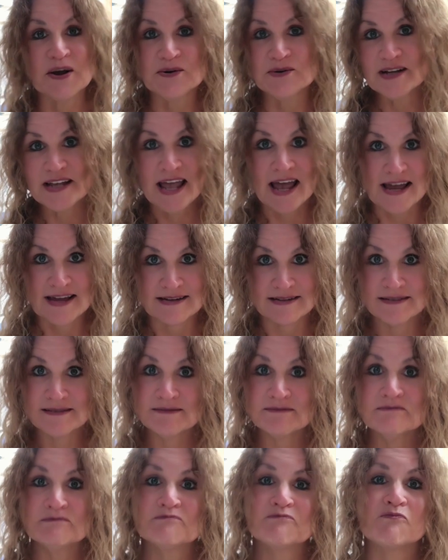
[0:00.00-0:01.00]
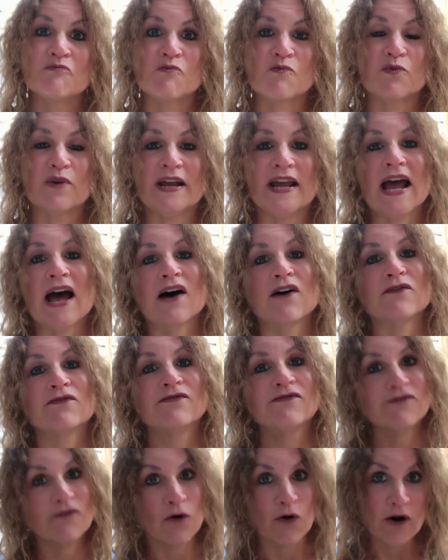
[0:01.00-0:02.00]
again, we have
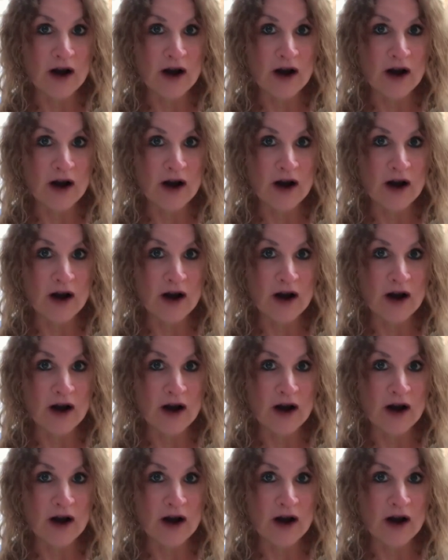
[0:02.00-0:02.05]
4